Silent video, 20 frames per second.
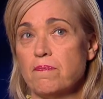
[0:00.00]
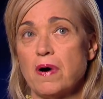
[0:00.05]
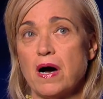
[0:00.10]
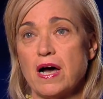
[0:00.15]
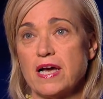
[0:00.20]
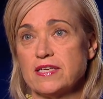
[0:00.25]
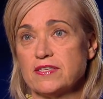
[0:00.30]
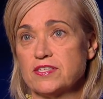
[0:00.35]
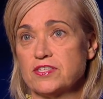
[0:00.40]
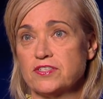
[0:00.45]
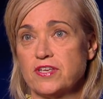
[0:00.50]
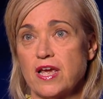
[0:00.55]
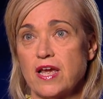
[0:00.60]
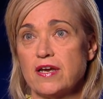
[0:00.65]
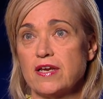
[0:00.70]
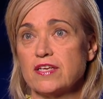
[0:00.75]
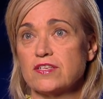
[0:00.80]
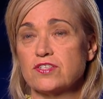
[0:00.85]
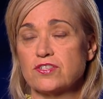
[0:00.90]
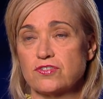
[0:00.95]
By
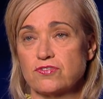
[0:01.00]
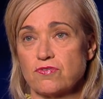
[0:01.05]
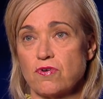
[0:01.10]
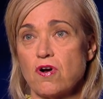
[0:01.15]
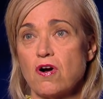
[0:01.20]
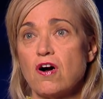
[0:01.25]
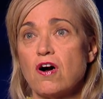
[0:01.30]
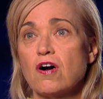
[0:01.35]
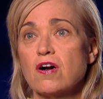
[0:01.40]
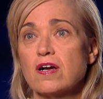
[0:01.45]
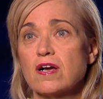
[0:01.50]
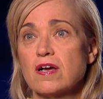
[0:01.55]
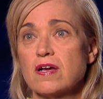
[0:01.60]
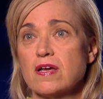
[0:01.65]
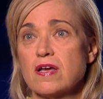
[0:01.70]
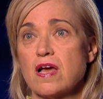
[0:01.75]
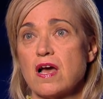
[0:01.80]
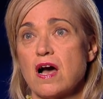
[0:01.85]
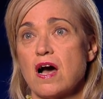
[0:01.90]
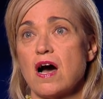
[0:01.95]
standing strong,
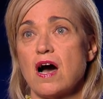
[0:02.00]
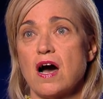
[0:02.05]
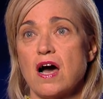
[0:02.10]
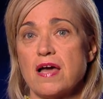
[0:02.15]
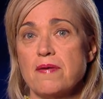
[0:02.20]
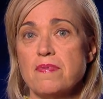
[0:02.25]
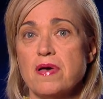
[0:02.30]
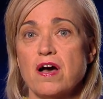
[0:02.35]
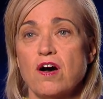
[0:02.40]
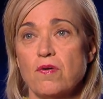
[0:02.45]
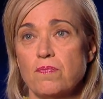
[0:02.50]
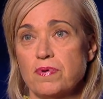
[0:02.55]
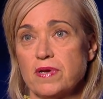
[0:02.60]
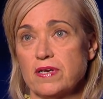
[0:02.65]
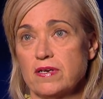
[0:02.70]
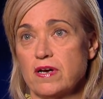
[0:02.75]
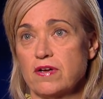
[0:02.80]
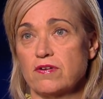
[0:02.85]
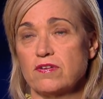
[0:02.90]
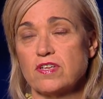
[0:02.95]
I'm
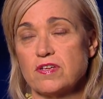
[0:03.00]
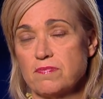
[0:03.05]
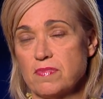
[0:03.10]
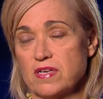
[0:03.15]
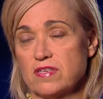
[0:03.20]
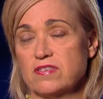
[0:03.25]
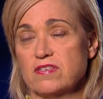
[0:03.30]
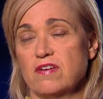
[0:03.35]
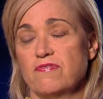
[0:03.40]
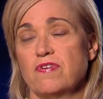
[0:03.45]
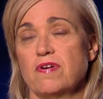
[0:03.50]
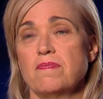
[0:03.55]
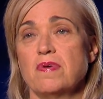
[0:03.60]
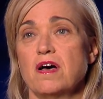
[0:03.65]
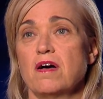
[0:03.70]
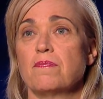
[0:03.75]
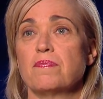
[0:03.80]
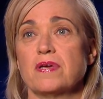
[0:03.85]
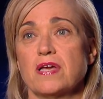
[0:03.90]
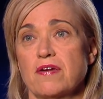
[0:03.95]
helping not only myself, I'm
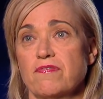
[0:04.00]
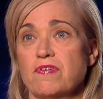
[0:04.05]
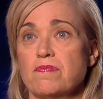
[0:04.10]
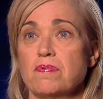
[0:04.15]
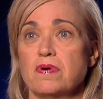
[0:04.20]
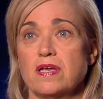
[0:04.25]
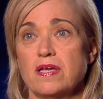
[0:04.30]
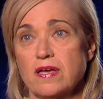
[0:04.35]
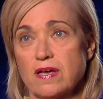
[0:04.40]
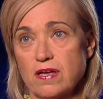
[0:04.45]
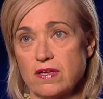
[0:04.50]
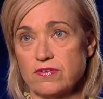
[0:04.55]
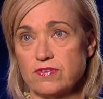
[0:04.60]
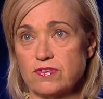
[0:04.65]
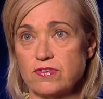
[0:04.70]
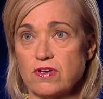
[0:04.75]
helping everybody else.